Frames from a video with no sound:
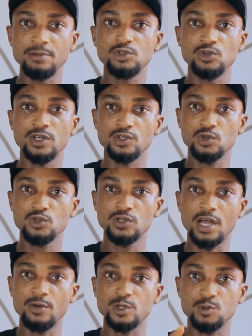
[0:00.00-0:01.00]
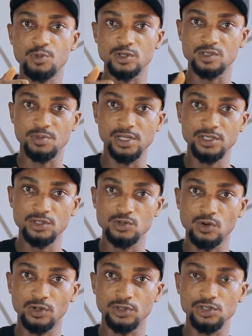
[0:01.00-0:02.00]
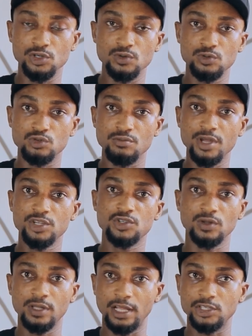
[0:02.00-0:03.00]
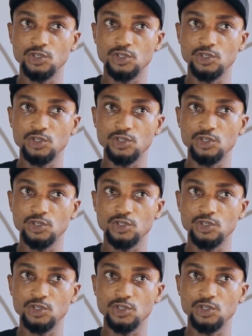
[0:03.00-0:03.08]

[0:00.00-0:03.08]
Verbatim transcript: time too, there's also that responsibility done on you to make sure that